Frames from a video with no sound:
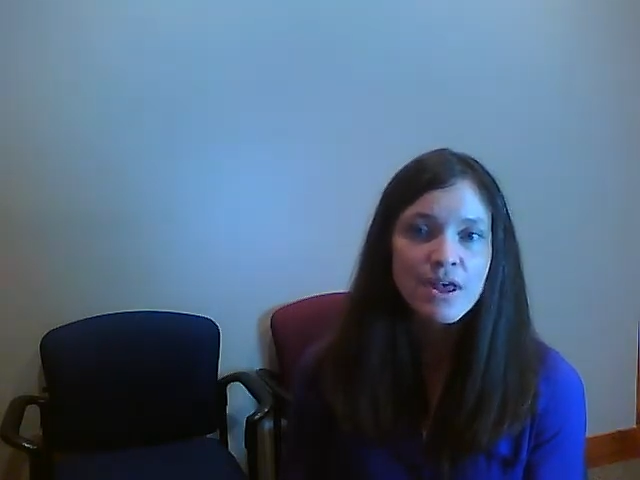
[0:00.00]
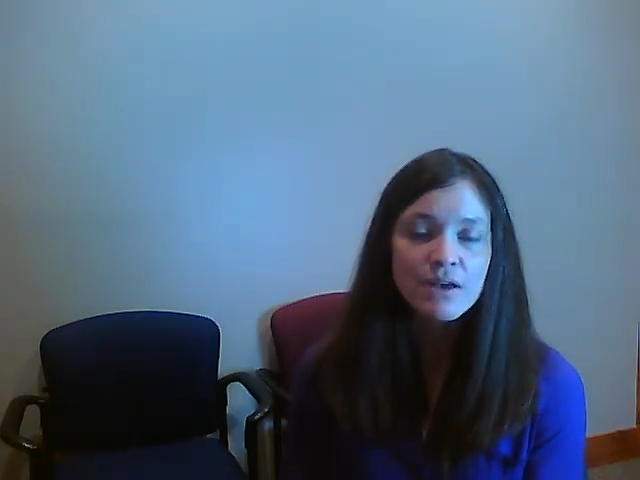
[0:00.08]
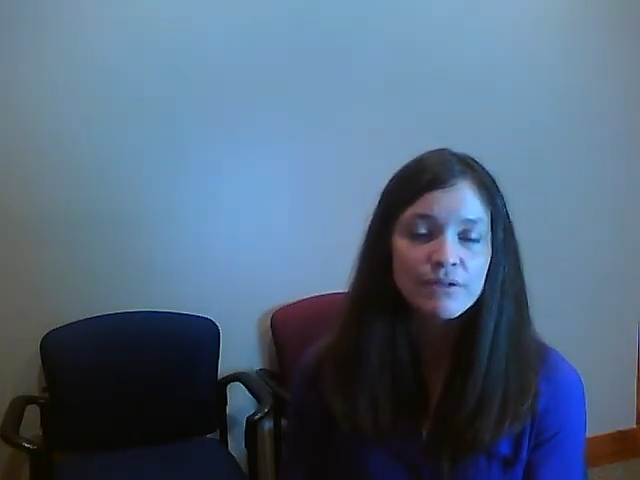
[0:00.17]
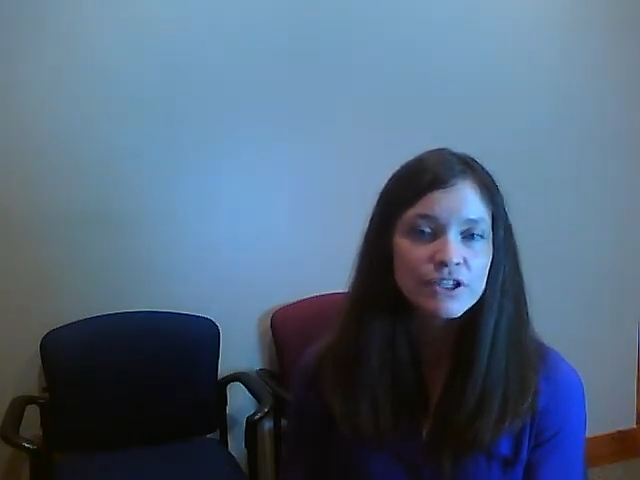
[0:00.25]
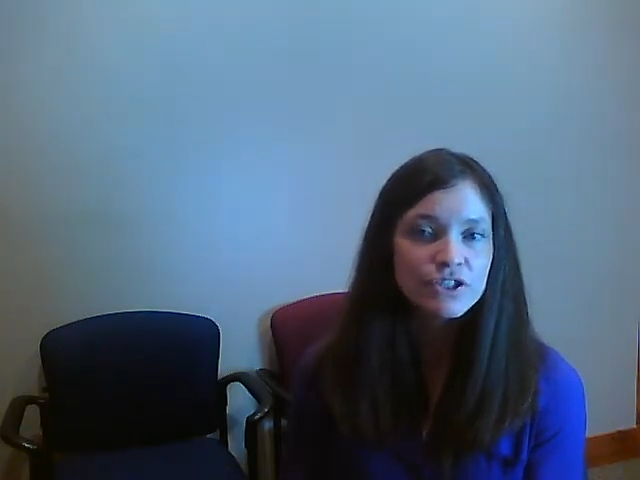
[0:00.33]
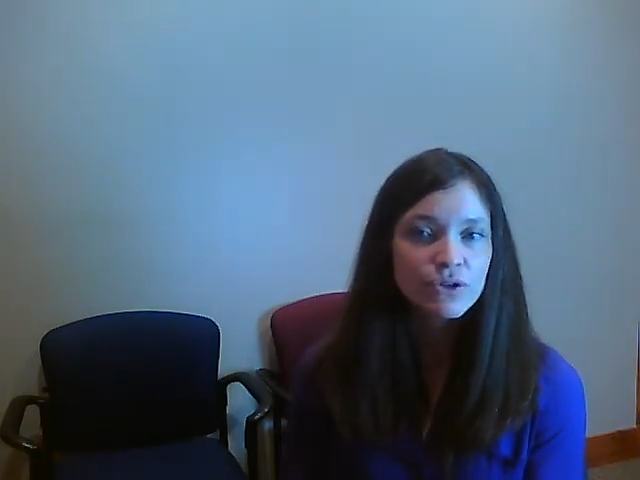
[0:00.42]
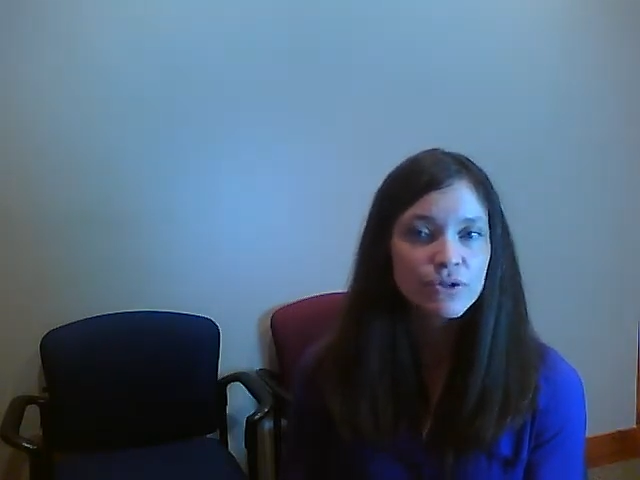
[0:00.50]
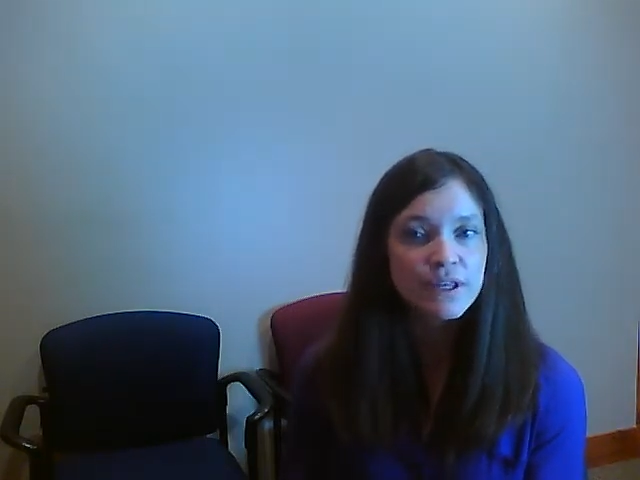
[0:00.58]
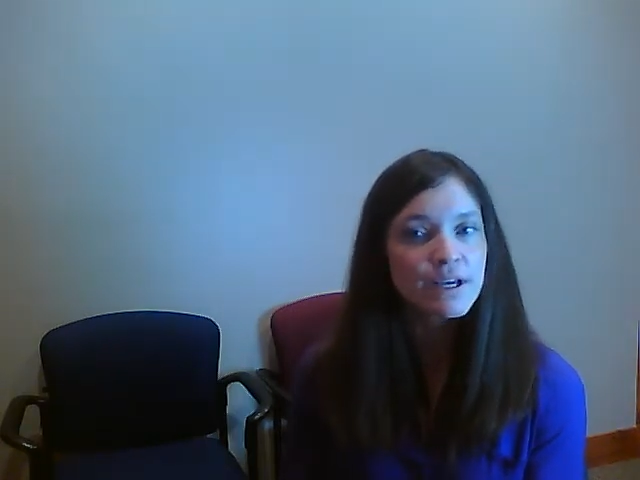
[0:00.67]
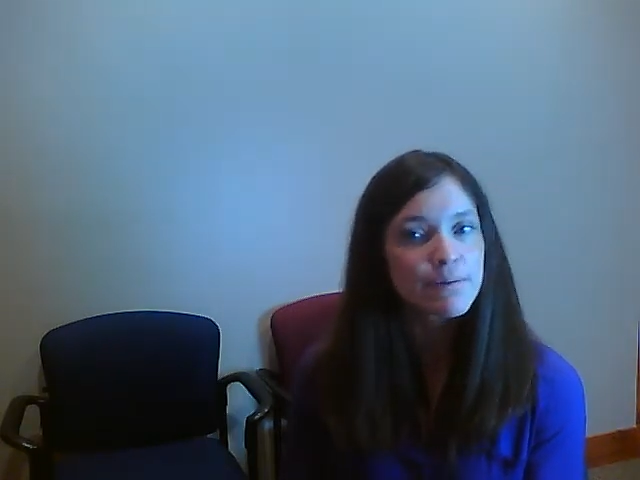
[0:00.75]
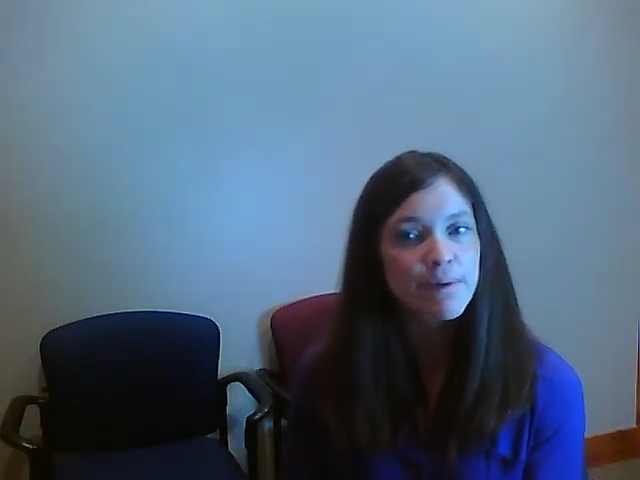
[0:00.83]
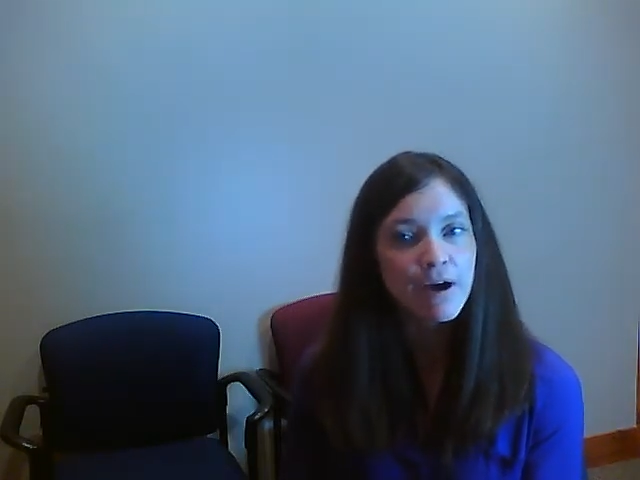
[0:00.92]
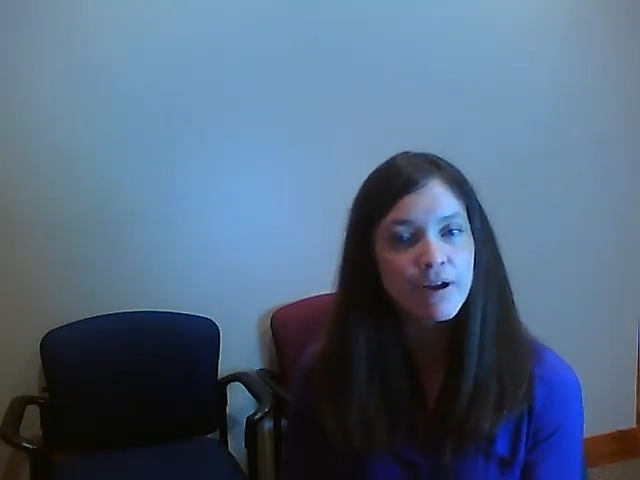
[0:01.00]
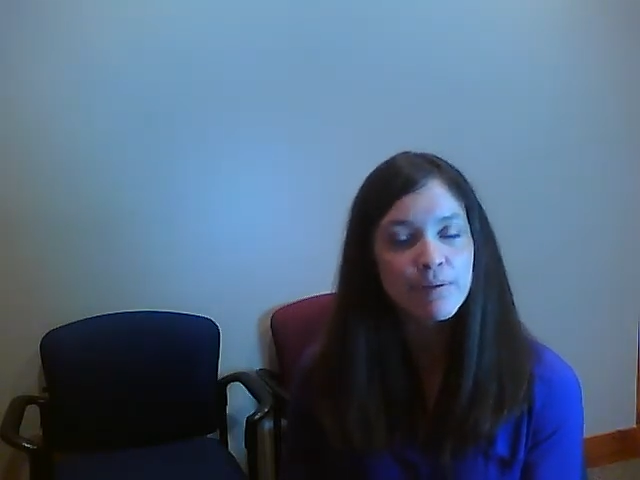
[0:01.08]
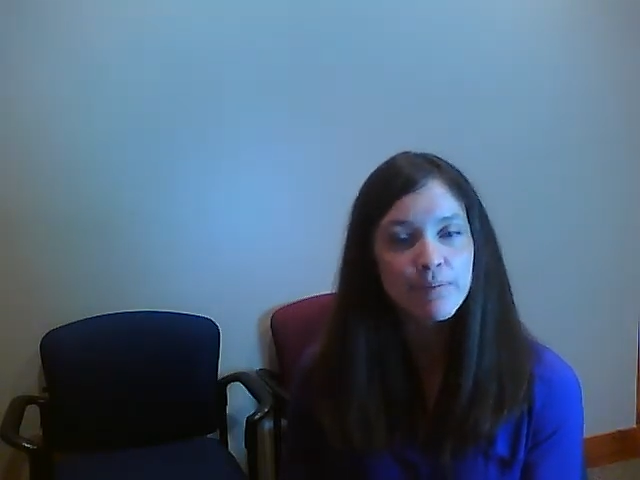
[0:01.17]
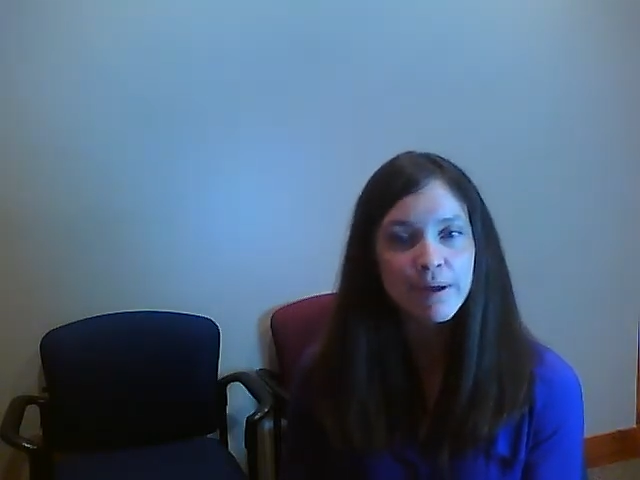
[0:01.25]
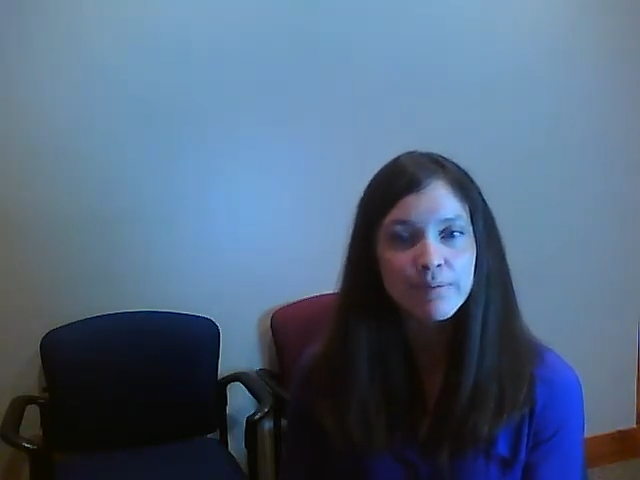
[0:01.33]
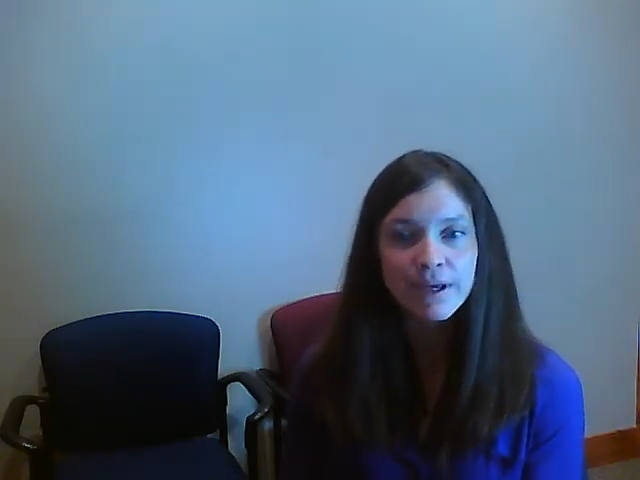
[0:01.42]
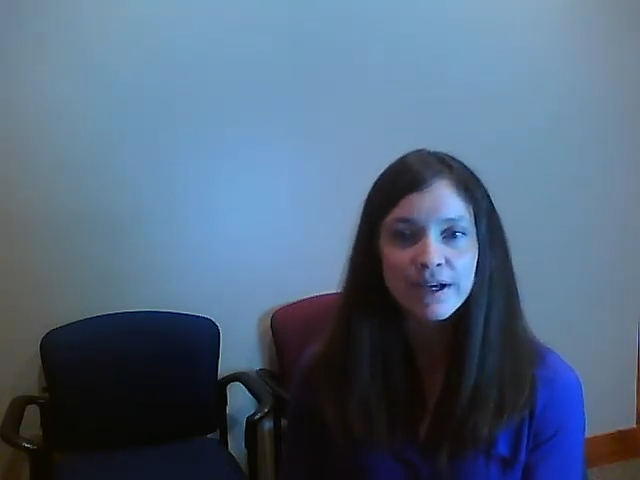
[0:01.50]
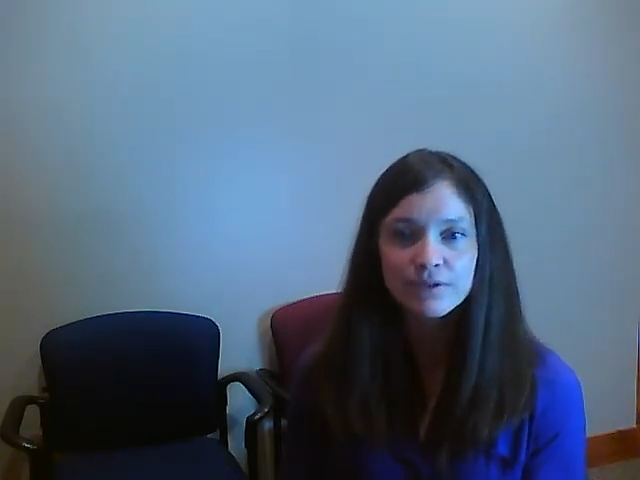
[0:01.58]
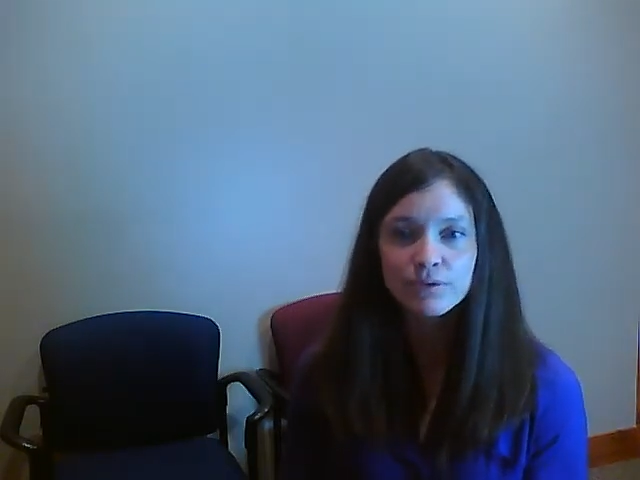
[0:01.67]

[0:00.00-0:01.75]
We just don't think about it, but because